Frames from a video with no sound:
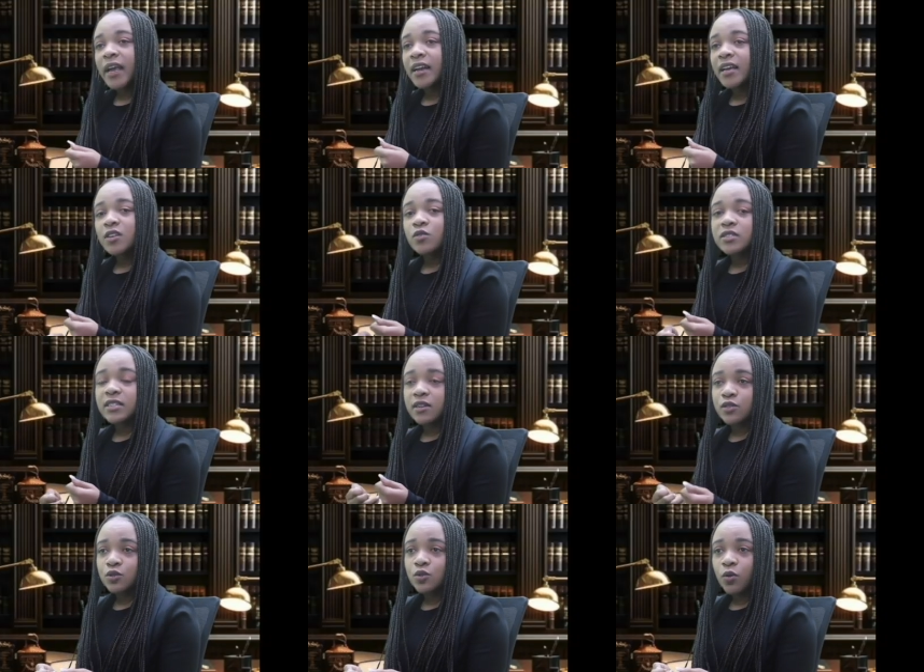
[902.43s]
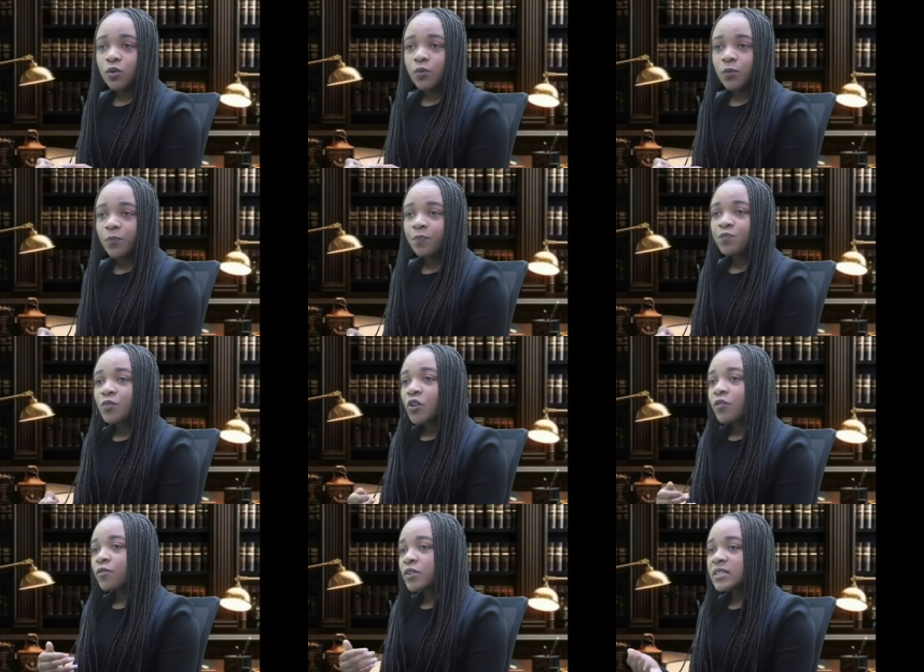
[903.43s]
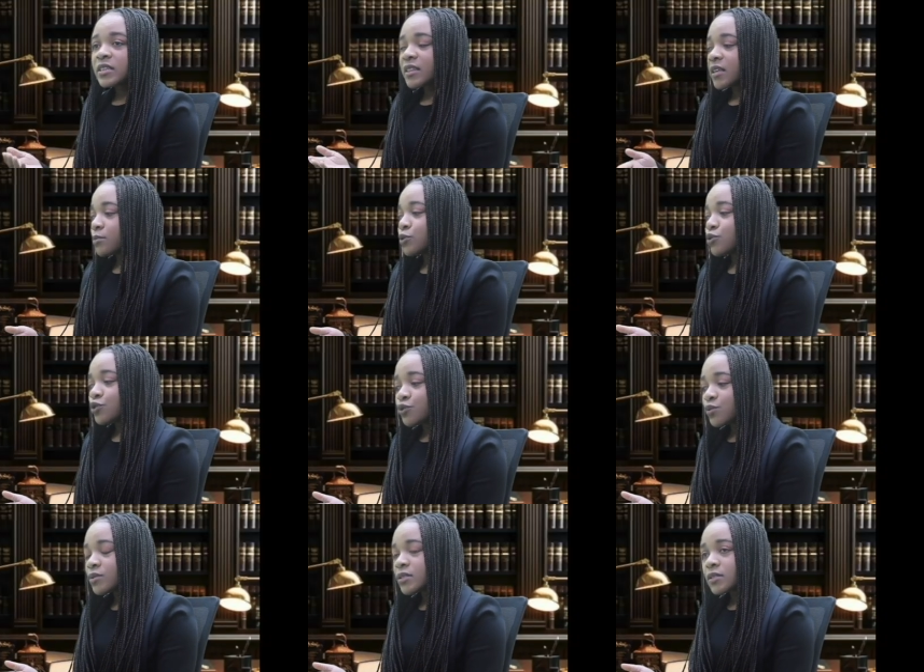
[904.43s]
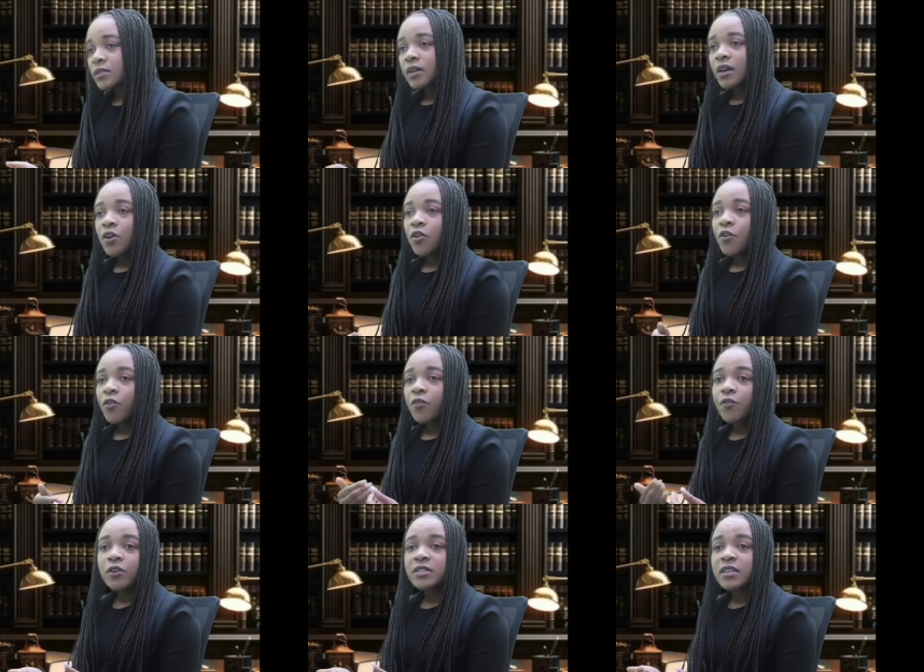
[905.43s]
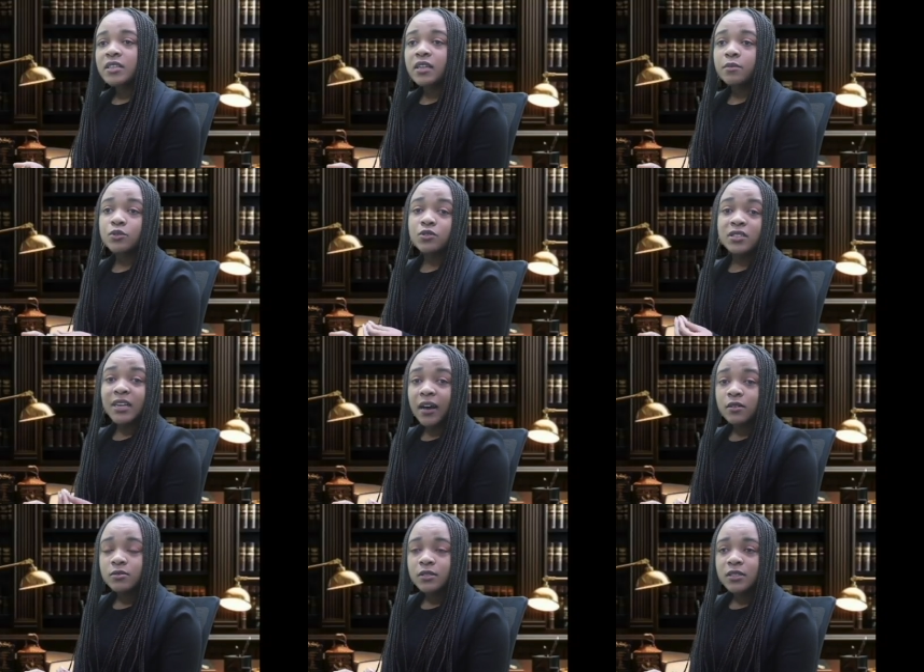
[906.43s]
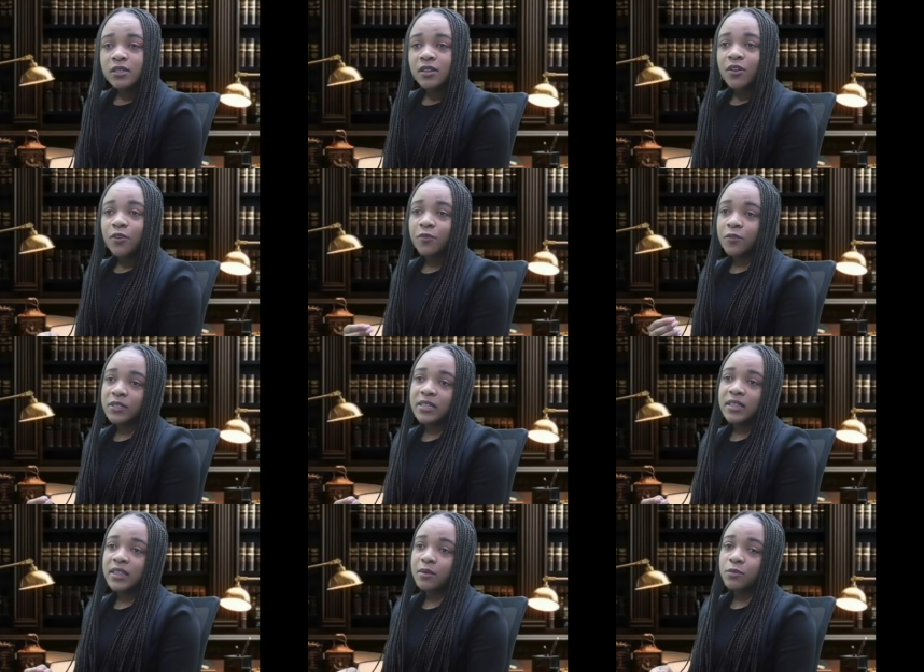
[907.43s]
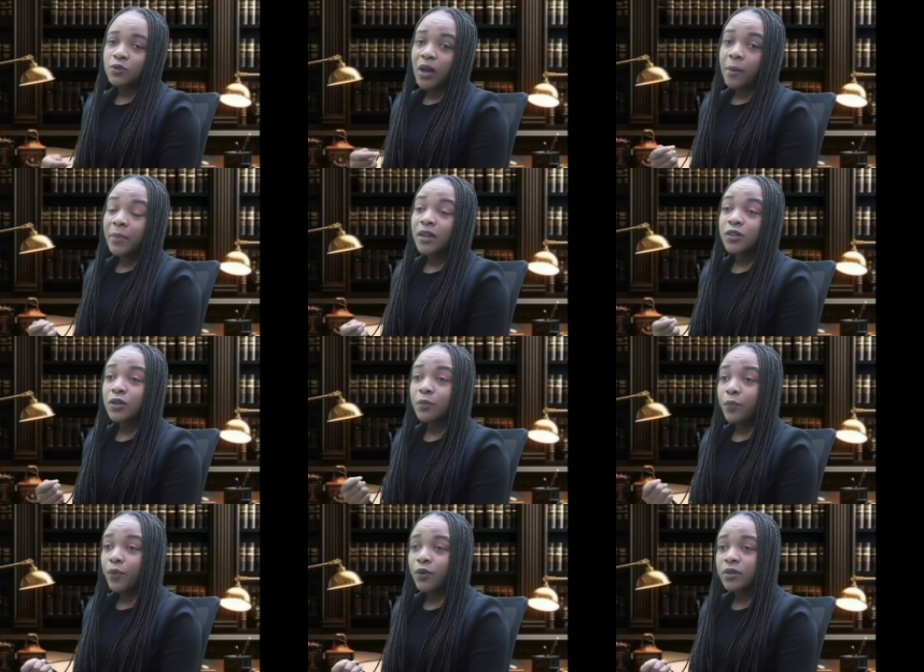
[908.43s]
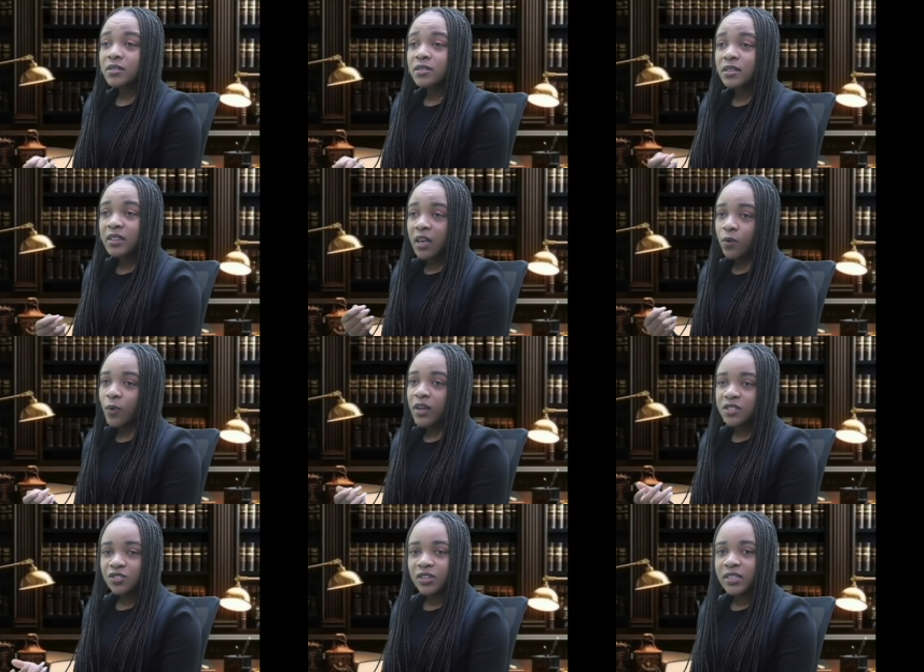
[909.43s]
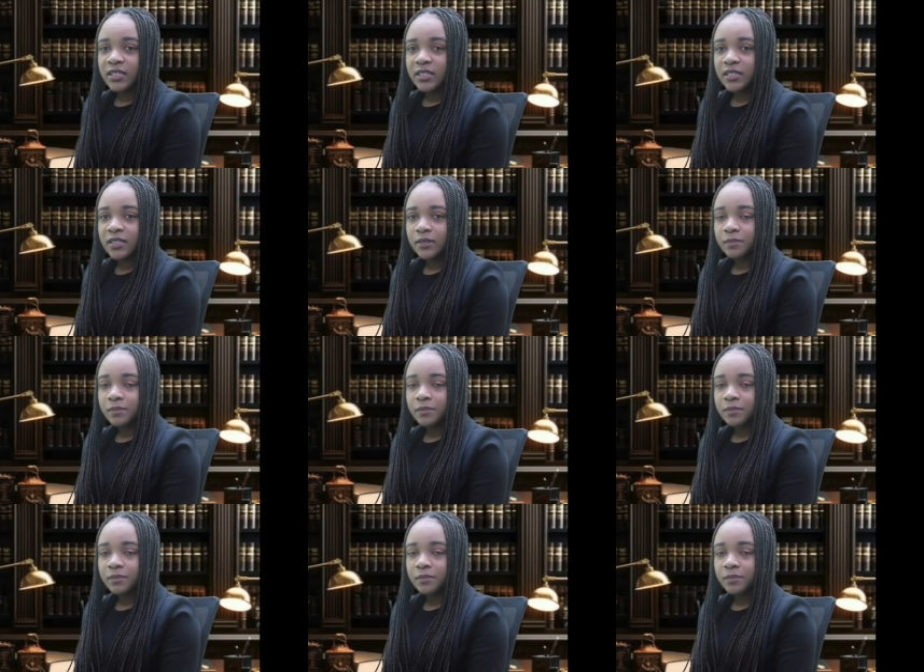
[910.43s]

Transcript: an innocent soul, forcing them to choose, forcing them to doubt, forcing them to abandon bonds they once trusted.